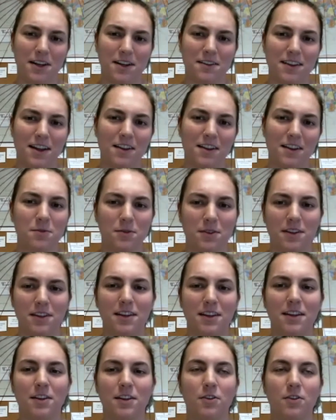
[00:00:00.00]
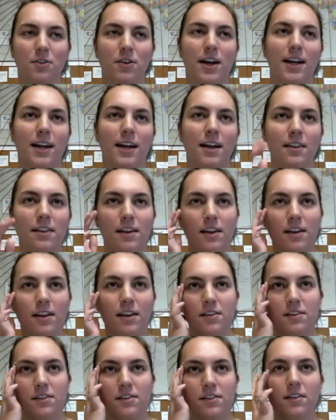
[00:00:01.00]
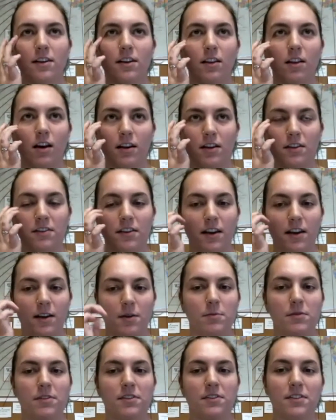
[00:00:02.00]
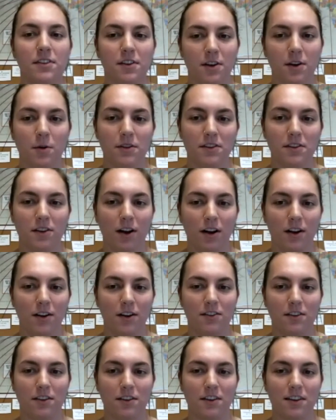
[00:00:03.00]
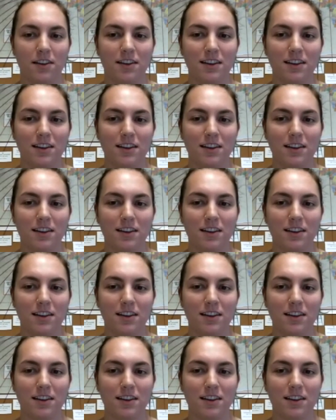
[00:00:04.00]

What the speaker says: That's really great. I think it's a lot of times, it's hard to